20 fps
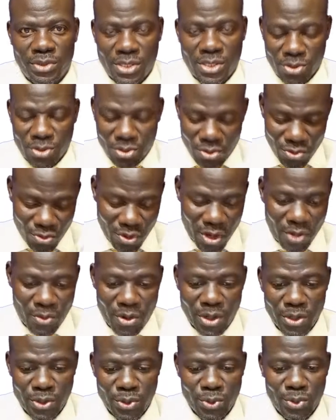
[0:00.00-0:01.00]
So we're going
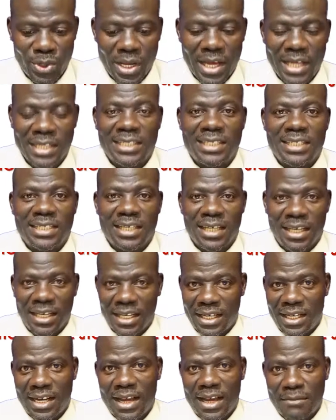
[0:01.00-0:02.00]
to look at a
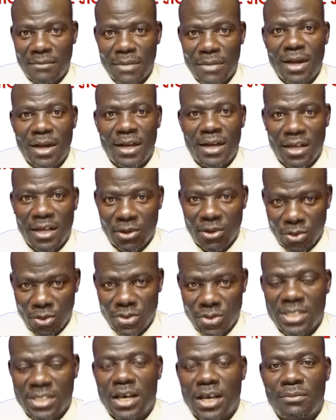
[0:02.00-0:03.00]
number or
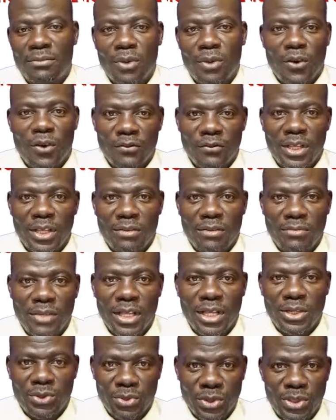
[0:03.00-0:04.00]
some of them
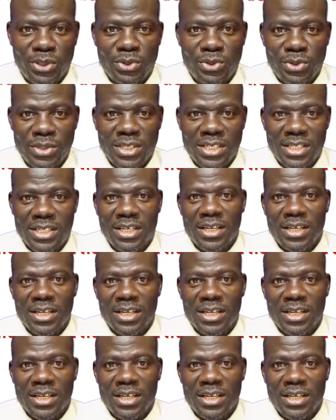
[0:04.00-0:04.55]
that we use,